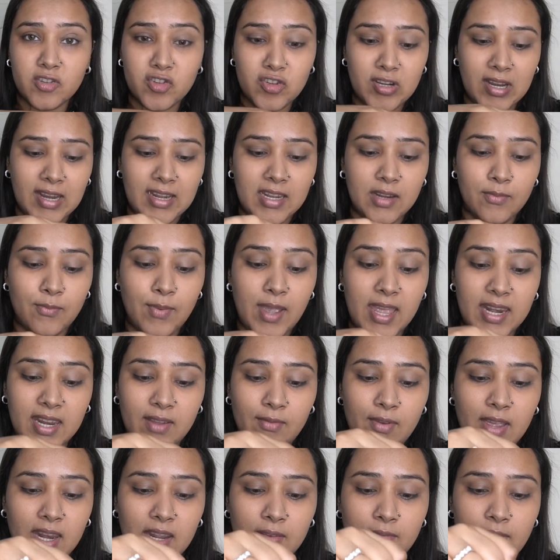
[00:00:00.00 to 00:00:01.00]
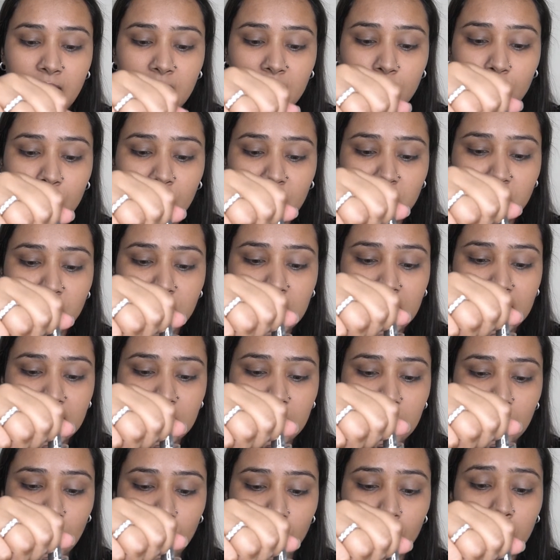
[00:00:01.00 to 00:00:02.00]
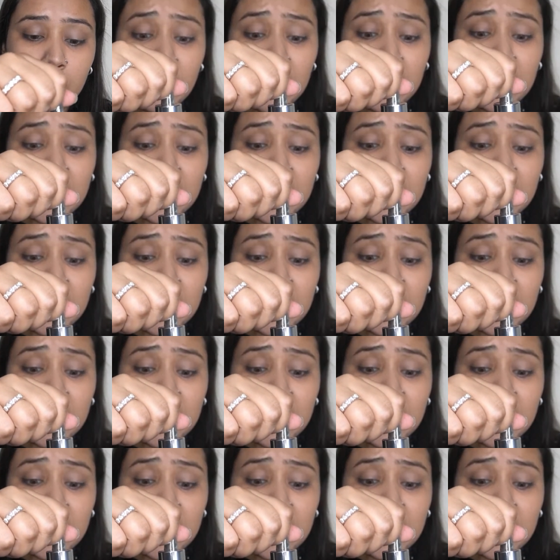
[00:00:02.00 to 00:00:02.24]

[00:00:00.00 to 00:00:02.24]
trend very much right now.